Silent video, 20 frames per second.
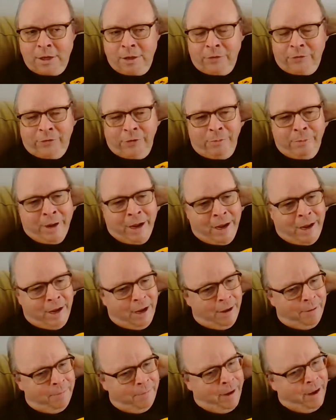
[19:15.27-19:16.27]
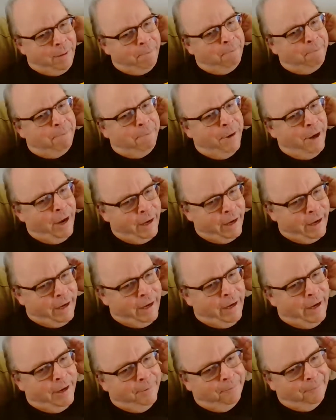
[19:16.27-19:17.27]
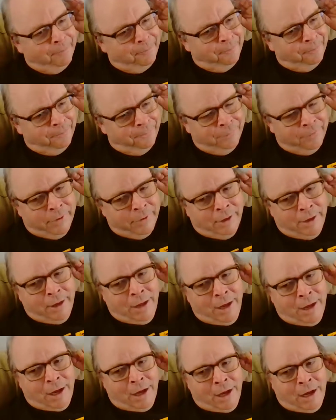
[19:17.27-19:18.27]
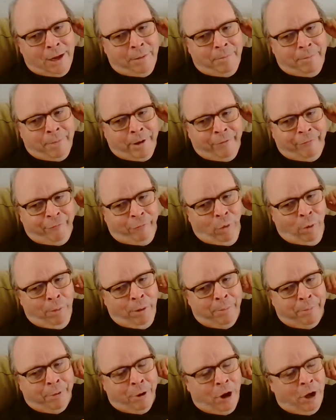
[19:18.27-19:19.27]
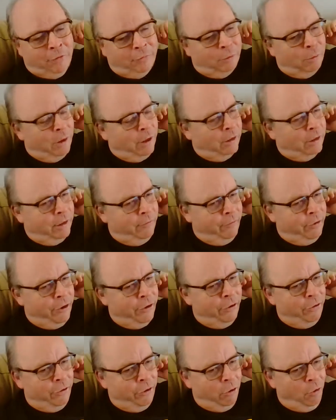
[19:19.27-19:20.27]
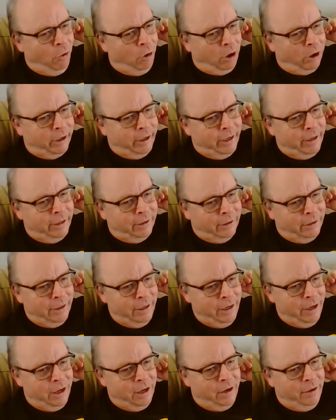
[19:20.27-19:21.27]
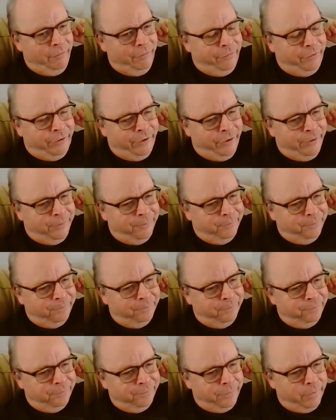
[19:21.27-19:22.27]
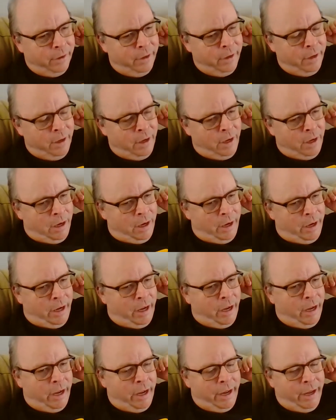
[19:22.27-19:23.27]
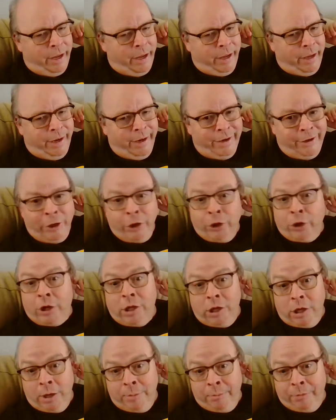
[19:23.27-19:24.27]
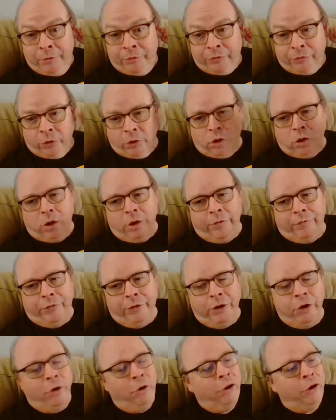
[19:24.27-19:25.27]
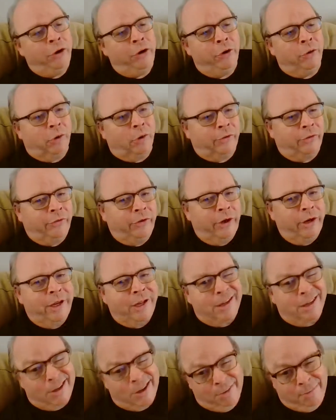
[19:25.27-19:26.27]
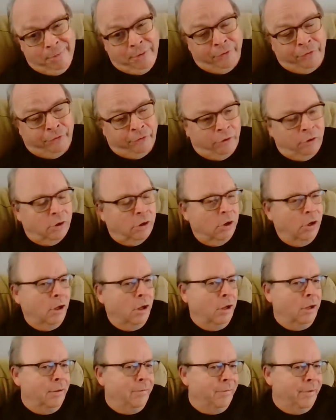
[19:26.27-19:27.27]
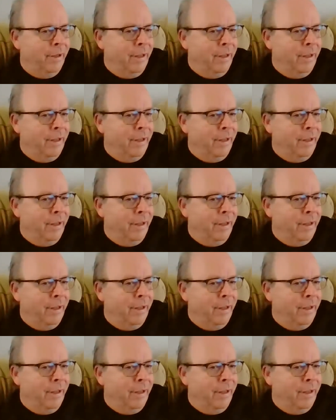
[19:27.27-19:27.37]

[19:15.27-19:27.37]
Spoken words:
So my buddy, my former boss when I lived in New York, he lived near Columbus Circle. If you go to New York City, Columbus Circle